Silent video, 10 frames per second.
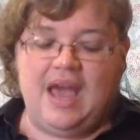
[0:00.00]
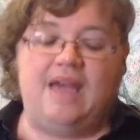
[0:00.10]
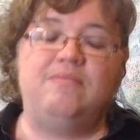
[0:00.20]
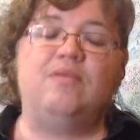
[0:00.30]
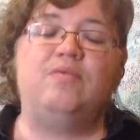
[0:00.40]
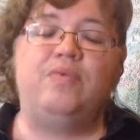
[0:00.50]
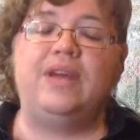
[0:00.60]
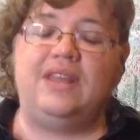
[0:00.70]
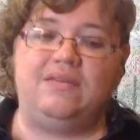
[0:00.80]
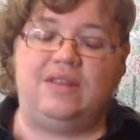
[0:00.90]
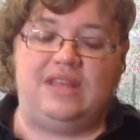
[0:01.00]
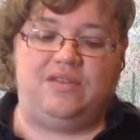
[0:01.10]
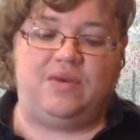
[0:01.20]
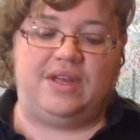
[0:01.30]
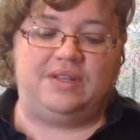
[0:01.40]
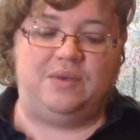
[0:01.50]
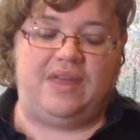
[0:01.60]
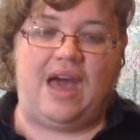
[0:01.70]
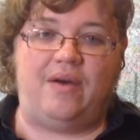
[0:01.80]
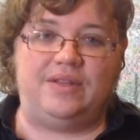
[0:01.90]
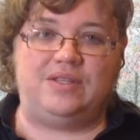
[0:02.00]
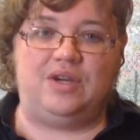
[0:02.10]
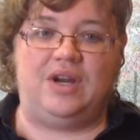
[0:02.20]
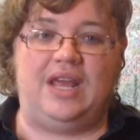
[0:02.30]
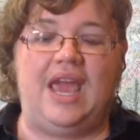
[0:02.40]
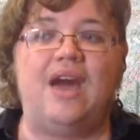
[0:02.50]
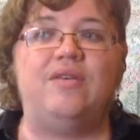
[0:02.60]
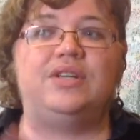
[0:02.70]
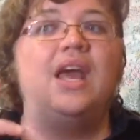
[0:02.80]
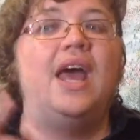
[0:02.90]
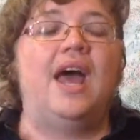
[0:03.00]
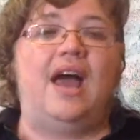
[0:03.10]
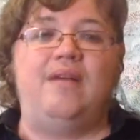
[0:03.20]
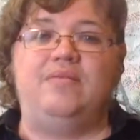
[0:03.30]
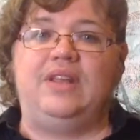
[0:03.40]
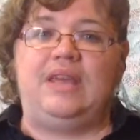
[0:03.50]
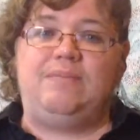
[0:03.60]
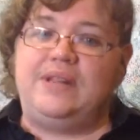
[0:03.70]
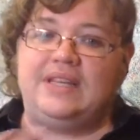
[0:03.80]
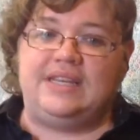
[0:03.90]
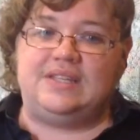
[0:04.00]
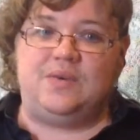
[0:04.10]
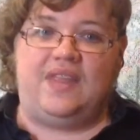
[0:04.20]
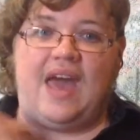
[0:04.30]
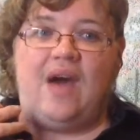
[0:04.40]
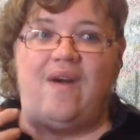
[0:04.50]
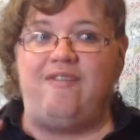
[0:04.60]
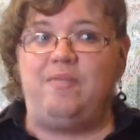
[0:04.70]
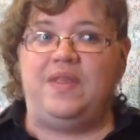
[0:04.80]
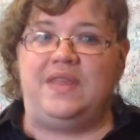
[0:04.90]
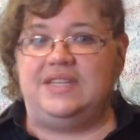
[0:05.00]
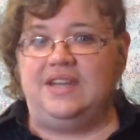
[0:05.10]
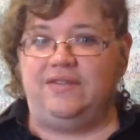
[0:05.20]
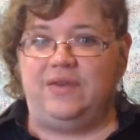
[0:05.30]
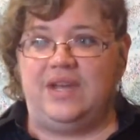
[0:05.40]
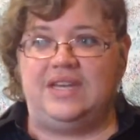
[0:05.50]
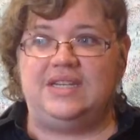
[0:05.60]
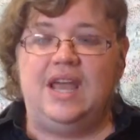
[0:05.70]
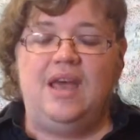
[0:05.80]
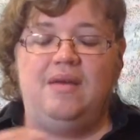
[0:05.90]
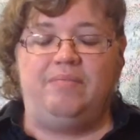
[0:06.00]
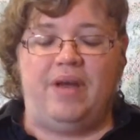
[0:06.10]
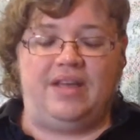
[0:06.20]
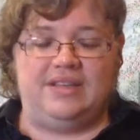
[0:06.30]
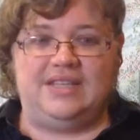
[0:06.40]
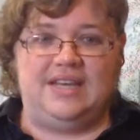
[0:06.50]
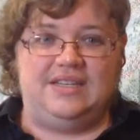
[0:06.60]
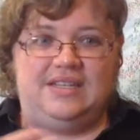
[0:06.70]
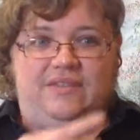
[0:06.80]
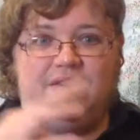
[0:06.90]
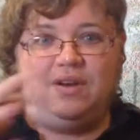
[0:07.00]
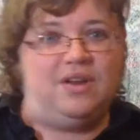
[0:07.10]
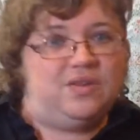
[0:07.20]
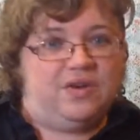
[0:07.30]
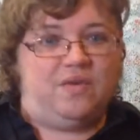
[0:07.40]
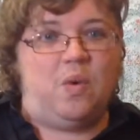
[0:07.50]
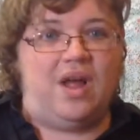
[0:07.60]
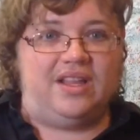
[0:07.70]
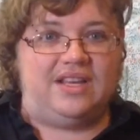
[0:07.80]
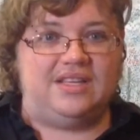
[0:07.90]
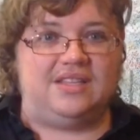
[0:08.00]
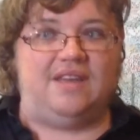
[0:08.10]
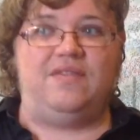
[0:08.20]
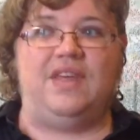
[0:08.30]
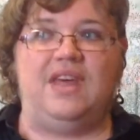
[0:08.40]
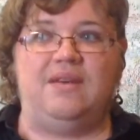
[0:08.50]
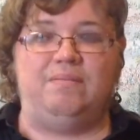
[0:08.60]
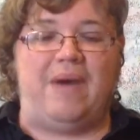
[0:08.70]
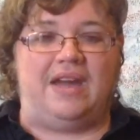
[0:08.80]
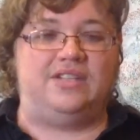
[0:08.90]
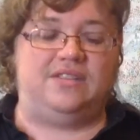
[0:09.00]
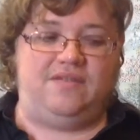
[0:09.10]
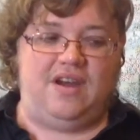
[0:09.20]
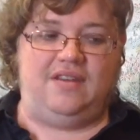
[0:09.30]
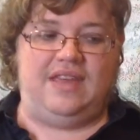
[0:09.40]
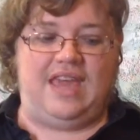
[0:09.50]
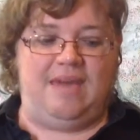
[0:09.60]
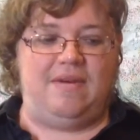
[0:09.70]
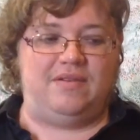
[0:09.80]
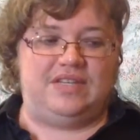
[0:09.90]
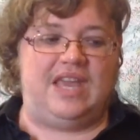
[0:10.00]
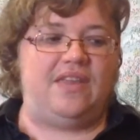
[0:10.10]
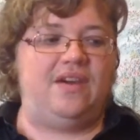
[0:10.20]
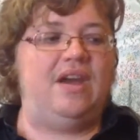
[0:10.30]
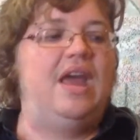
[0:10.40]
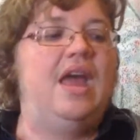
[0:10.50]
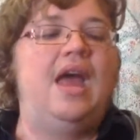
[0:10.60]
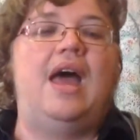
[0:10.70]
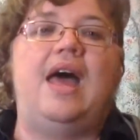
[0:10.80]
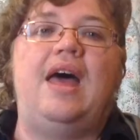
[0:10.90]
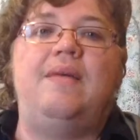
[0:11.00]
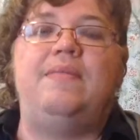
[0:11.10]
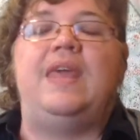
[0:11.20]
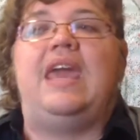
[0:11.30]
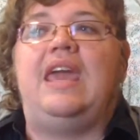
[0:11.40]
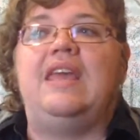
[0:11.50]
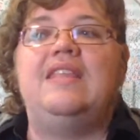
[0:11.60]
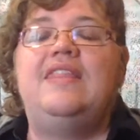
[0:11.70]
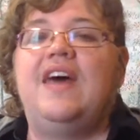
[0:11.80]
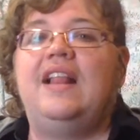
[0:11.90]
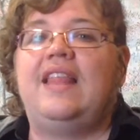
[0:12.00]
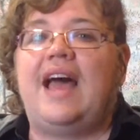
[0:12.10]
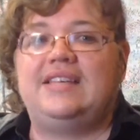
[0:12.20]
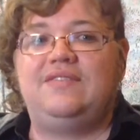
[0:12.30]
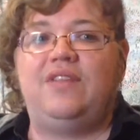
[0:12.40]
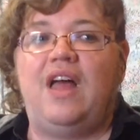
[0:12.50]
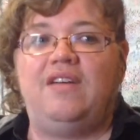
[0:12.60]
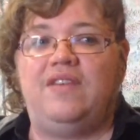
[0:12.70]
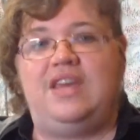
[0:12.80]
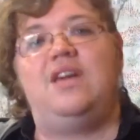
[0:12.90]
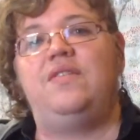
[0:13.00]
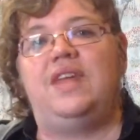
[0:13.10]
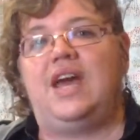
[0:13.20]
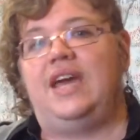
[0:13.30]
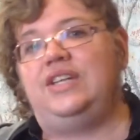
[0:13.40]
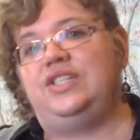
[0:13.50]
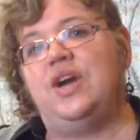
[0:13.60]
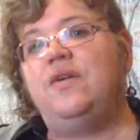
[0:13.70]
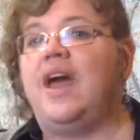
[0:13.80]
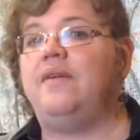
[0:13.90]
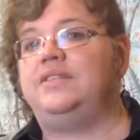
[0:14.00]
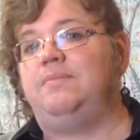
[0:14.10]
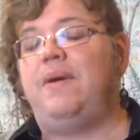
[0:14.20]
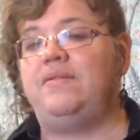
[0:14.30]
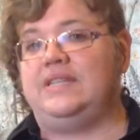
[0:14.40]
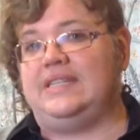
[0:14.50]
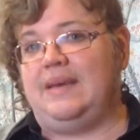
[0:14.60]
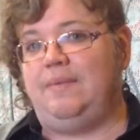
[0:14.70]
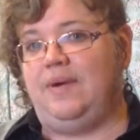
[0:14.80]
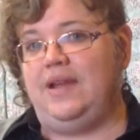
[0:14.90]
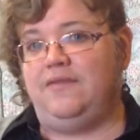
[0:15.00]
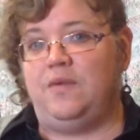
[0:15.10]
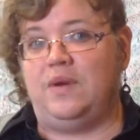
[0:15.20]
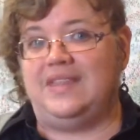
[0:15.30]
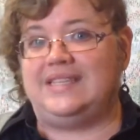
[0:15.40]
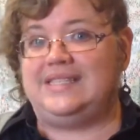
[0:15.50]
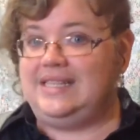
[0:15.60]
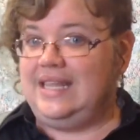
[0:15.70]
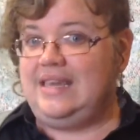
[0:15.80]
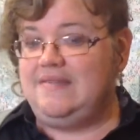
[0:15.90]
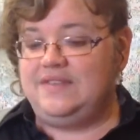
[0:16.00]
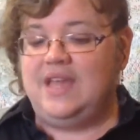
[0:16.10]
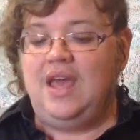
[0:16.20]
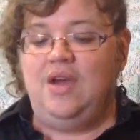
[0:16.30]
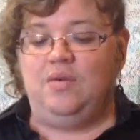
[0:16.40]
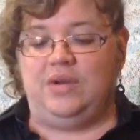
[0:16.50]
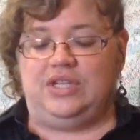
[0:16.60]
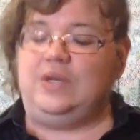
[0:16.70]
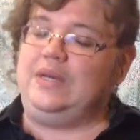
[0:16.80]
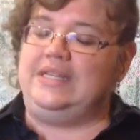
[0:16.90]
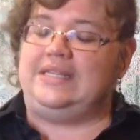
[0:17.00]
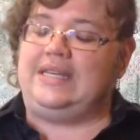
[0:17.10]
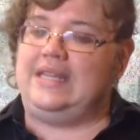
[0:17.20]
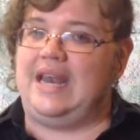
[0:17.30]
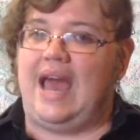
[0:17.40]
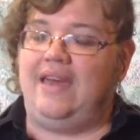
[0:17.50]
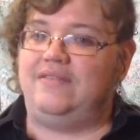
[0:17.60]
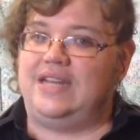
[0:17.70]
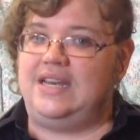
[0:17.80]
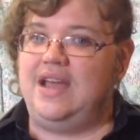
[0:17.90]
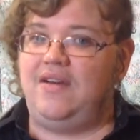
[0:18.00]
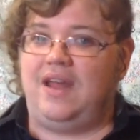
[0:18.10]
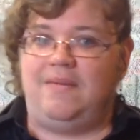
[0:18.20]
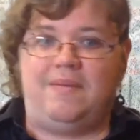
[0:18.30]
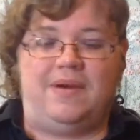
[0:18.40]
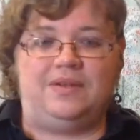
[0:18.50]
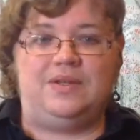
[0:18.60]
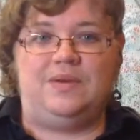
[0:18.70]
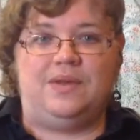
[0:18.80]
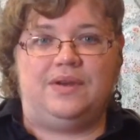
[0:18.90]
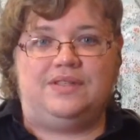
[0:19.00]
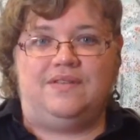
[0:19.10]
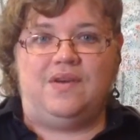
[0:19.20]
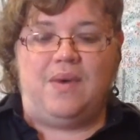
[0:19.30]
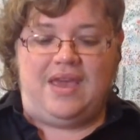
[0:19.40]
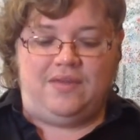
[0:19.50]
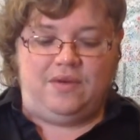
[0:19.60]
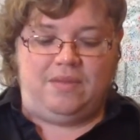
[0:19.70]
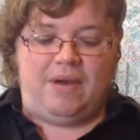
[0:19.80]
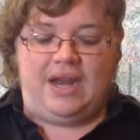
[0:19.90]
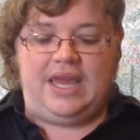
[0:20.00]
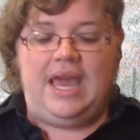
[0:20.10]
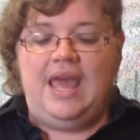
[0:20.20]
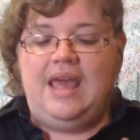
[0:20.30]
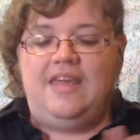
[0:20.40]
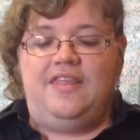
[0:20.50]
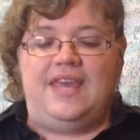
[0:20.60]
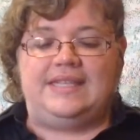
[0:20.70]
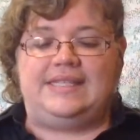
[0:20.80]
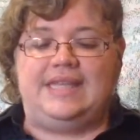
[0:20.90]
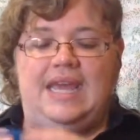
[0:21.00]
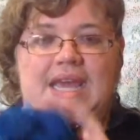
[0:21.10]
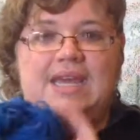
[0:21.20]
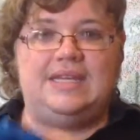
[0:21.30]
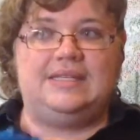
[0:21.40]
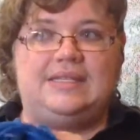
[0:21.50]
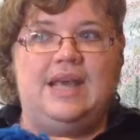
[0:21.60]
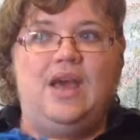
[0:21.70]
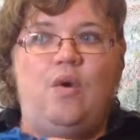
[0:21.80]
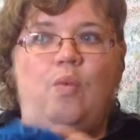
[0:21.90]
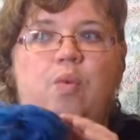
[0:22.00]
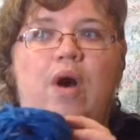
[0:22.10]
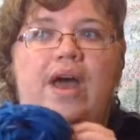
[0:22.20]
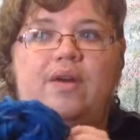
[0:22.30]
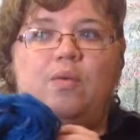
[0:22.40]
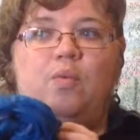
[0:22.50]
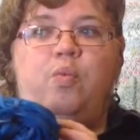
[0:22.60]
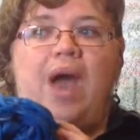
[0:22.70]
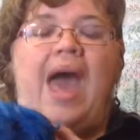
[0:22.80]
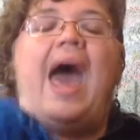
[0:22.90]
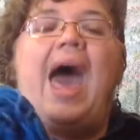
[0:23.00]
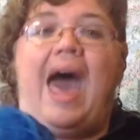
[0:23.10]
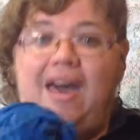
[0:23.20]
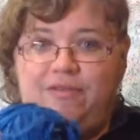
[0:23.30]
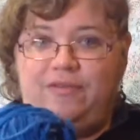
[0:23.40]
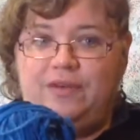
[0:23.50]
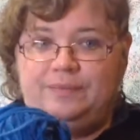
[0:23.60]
I'm really thrilled with how it's turning out. I'm really pleased with how I've put the different balls and different sort of qualities of the batches of yarn that came out together. In the last vlog video that I showed, I was about to separate for the sleeves, which you can see that I have done now, and I'm about 2/3 of the way through the body. This is what half.